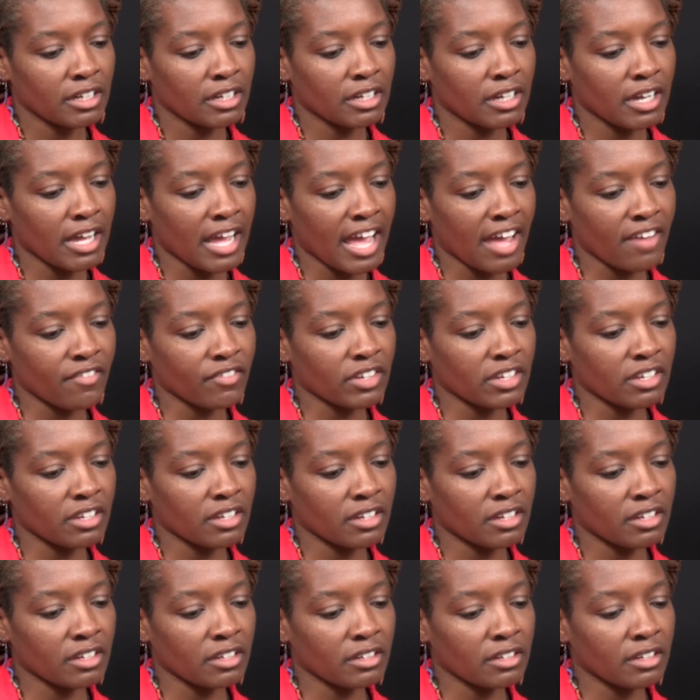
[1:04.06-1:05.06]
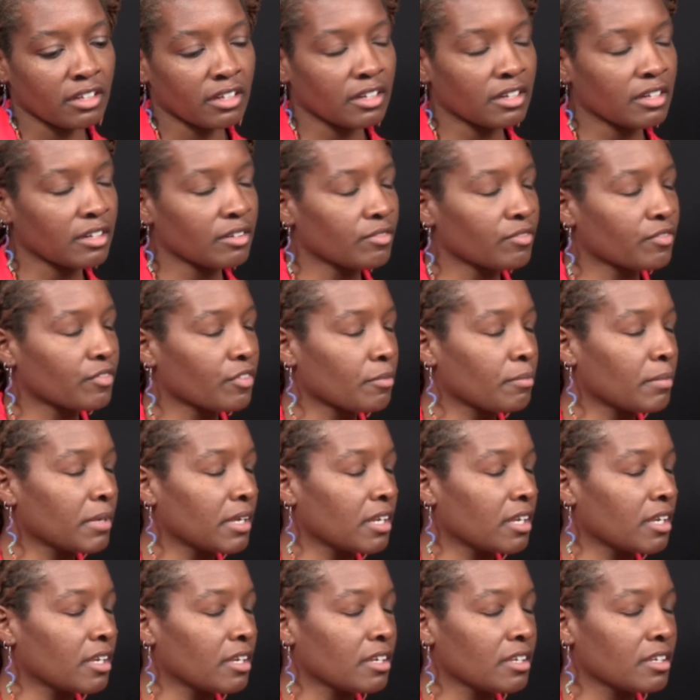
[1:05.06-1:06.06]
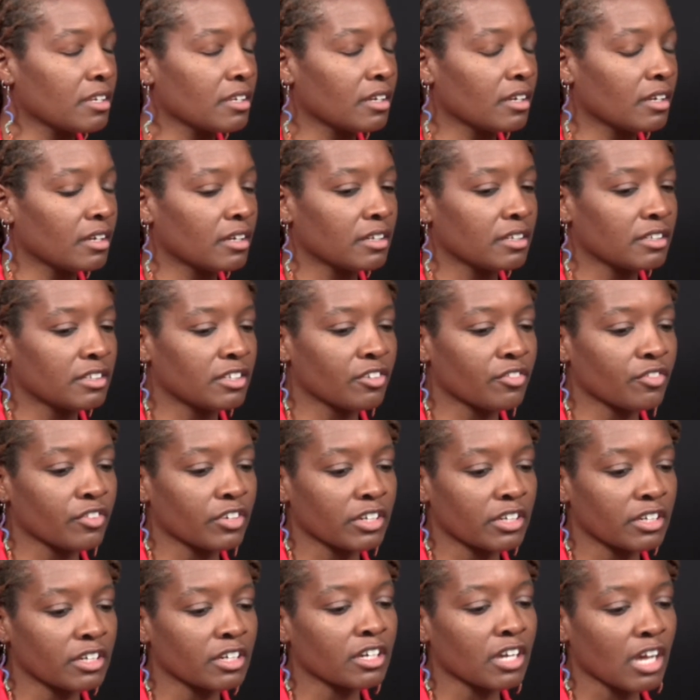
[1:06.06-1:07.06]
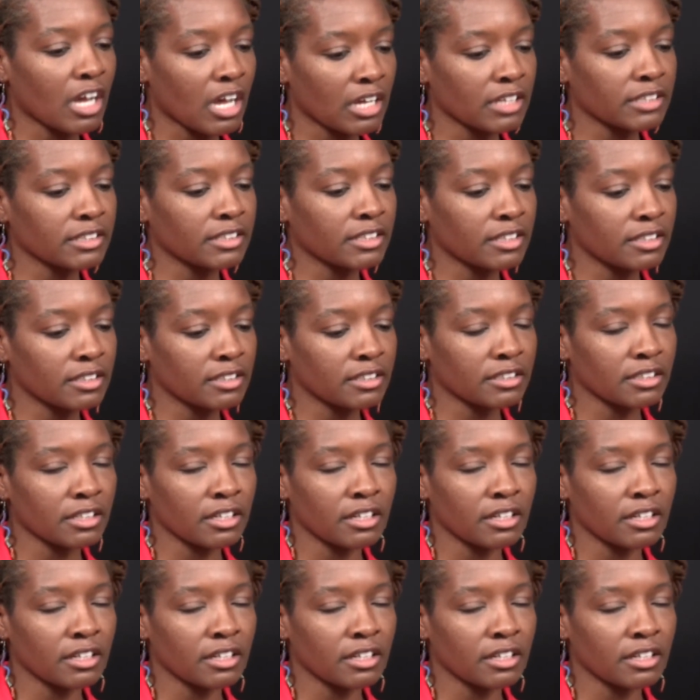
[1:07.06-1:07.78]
a advocate uh, for many uh, different good causes.